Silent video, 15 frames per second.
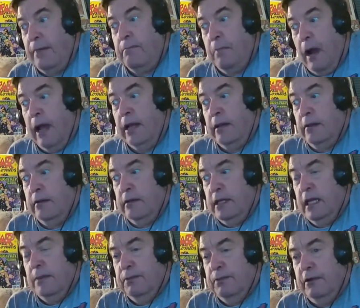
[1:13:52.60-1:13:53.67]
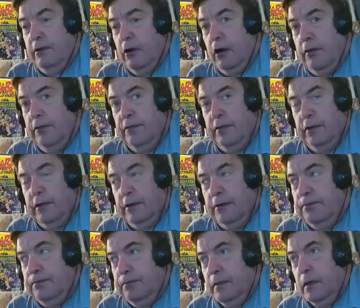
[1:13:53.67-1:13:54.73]
might keep it on
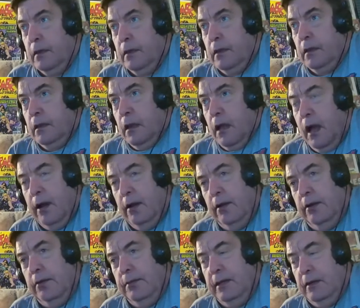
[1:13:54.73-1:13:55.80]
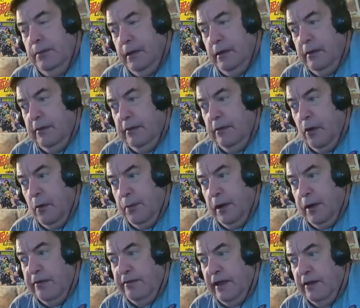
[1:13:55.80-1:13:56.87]
the. I don't mean to be, no
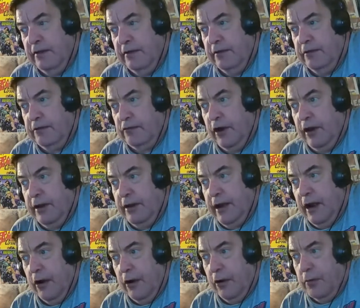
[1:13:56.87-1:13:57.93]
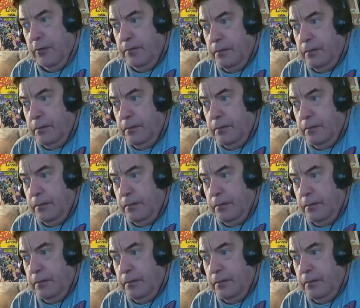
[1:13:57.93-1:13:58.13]
pun intended, the straight and narrow.